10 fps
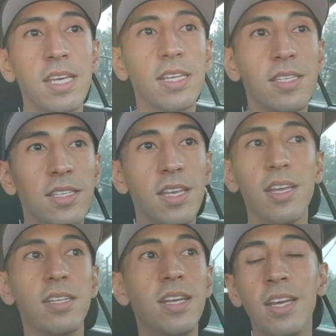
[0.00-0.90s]
6
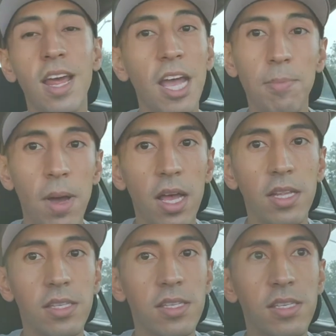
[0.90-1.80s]
to 9
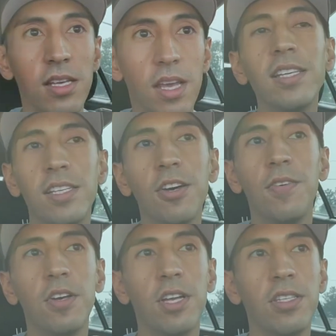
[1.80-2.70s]
months, I still
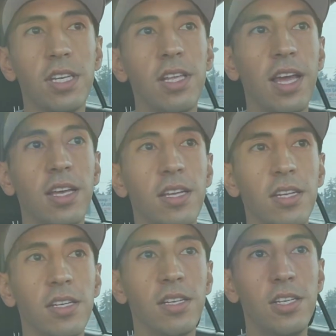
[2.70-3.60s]
feel guilty like
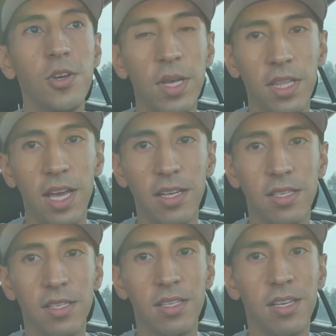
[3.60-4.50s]
doing
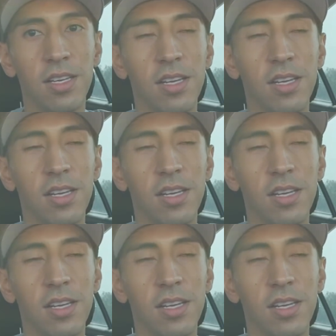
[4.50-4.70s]
this.